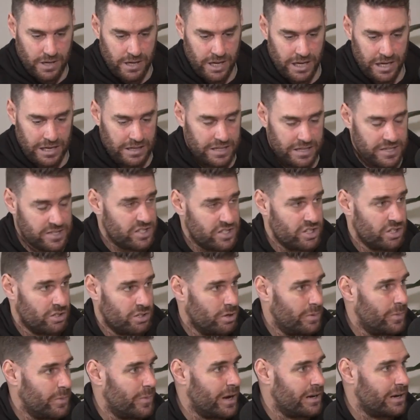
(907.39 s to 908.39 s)
And this is a
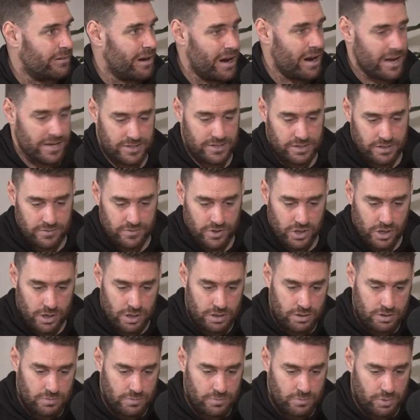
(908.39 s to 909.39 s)
Group 1 race. You've
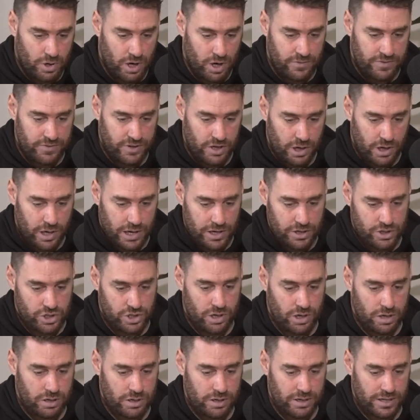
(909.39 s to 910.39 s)
got Private Eye,
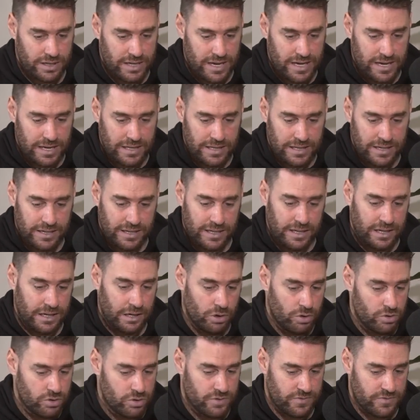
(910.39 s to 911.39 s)
trialled okay leading
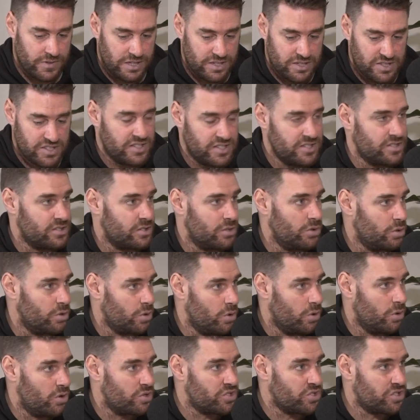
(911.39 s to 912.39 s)
in. Laws of Indices is a good
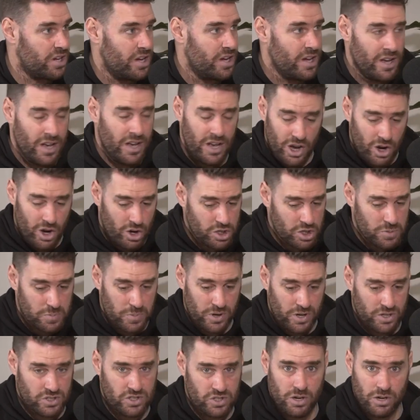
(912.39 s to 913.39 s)
horse.
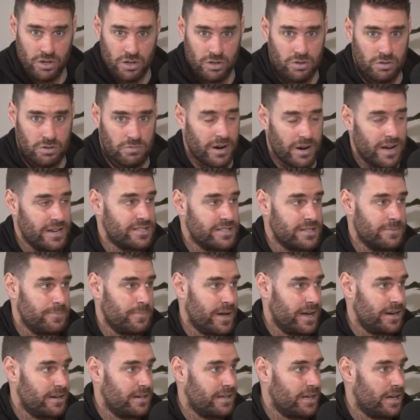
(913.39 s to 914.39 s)
Ellsberg's got a good racing
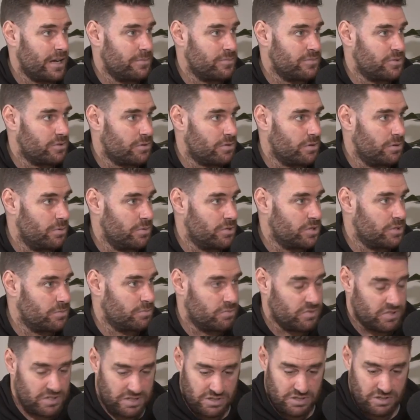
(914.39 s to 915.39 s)
pattern, comes through with
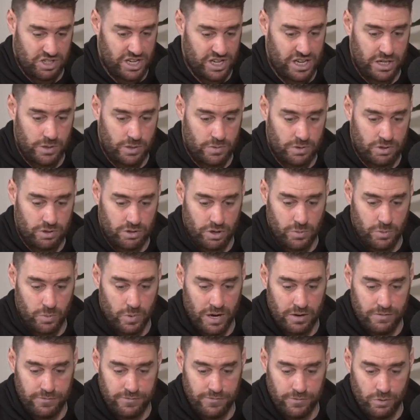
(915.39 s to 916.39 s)
some genuine Group
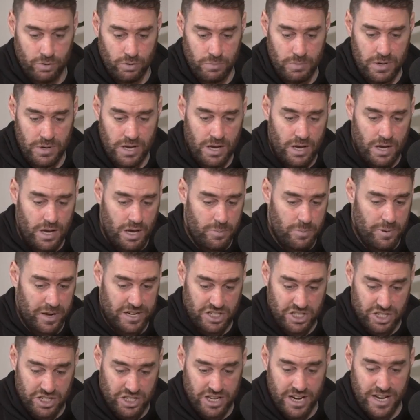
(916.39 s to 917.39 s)
1 form.
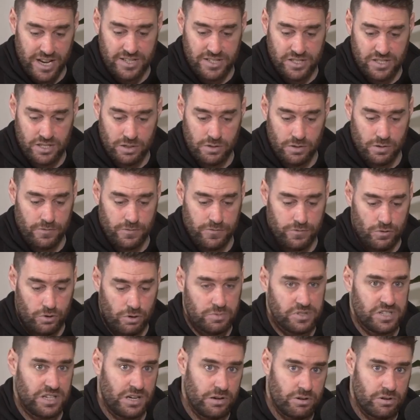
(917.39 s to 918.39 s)
Apache Chase is a good
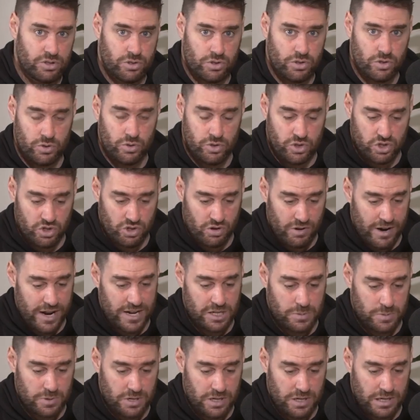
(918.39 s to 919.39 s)
form. Sierra Sue's
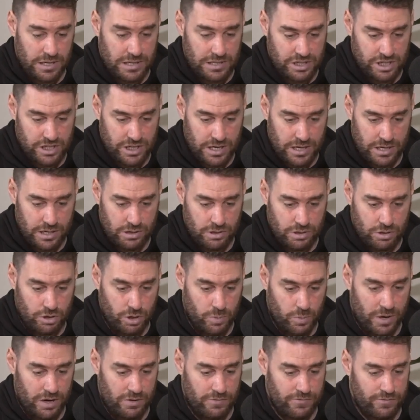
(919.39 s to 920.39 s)
scratched, but she had
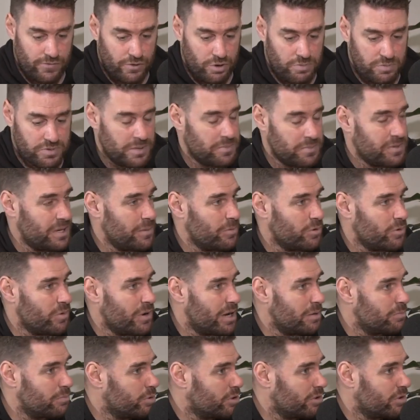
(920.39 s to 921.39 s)
Group 1 form. September
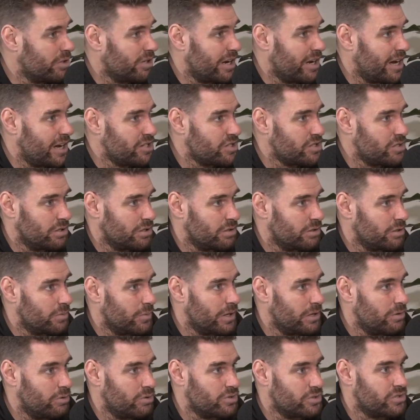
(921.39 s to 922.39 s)
Run, Brooklyn Hustle are Group
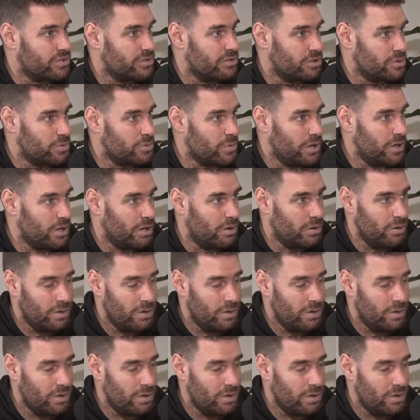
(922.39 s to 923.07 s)
1 horses as well.